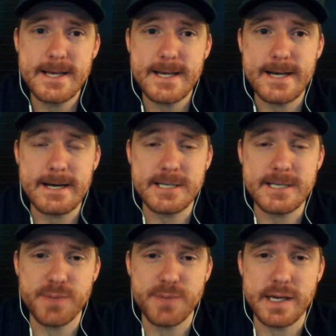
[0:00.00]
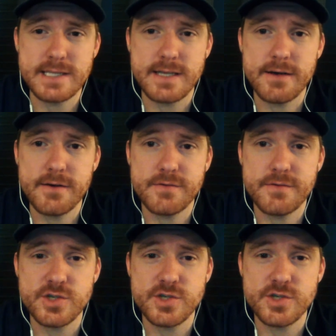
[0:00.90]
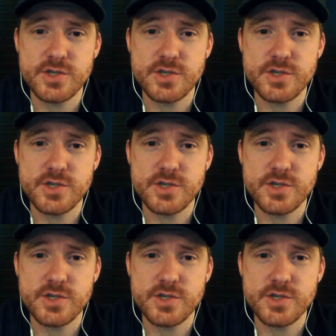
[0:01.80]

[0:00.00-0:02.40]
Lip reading: just because of strength of schedule